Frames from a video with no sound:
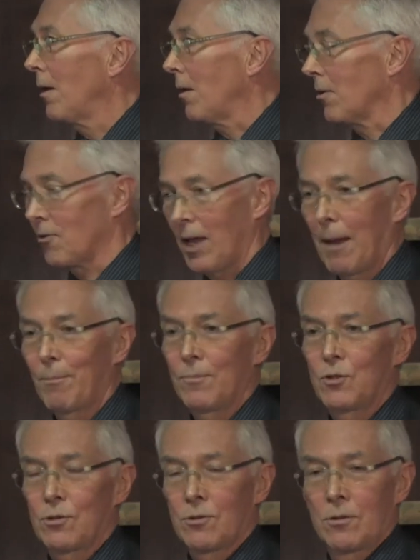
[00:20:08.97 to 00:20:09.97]

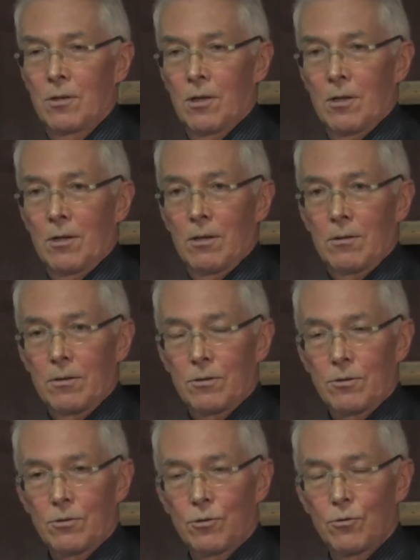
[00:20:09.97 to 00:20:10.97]
attempts
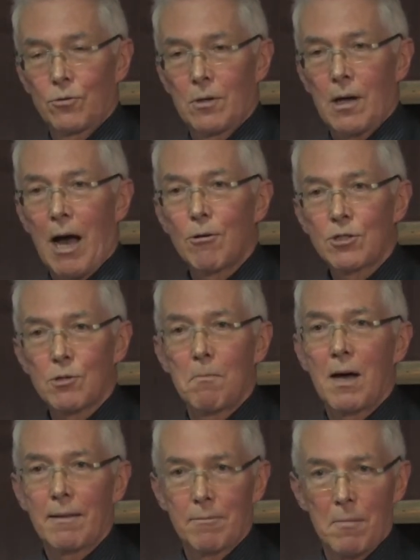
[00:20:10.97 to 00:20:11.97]
to
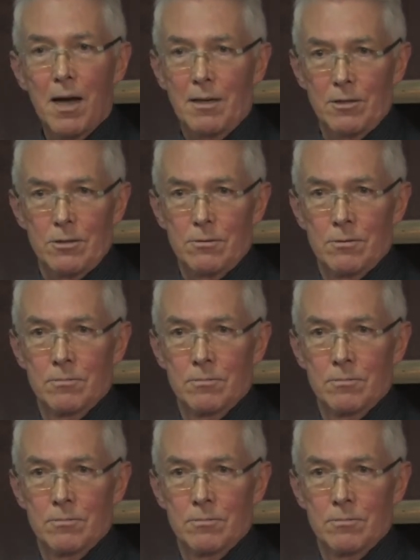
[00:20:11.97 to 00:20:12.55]
outsmart the markets.